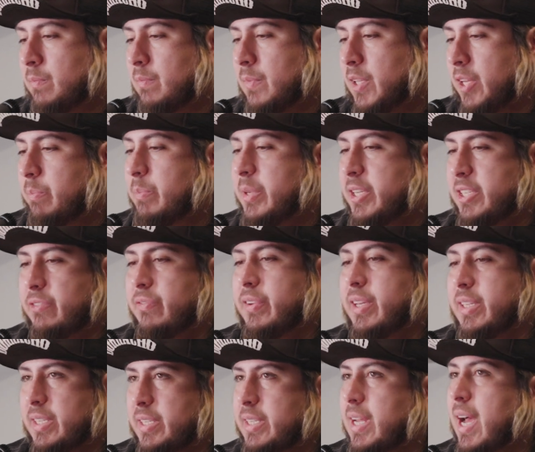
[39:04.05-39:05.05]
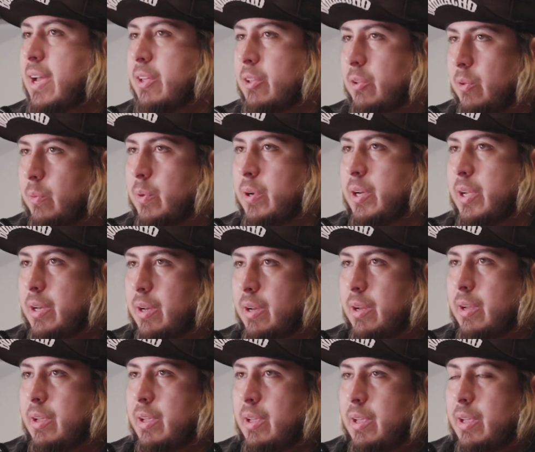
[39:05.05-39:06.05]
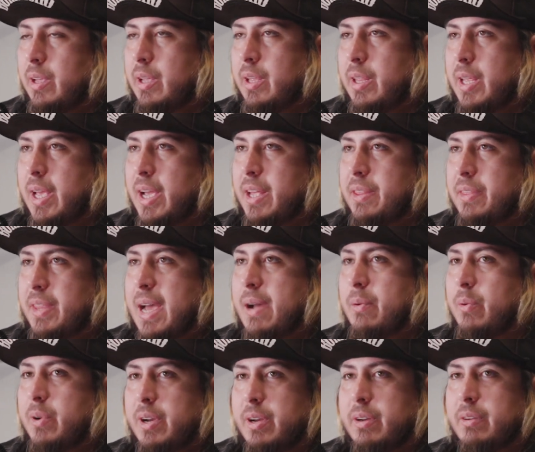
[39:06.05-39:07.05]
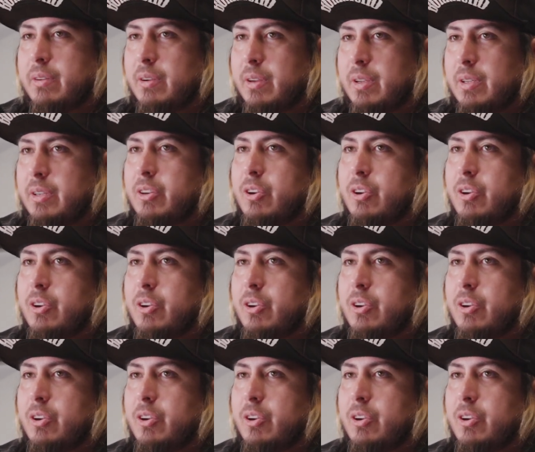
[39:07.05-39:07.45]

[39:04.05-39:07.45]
Misfit style one, and that one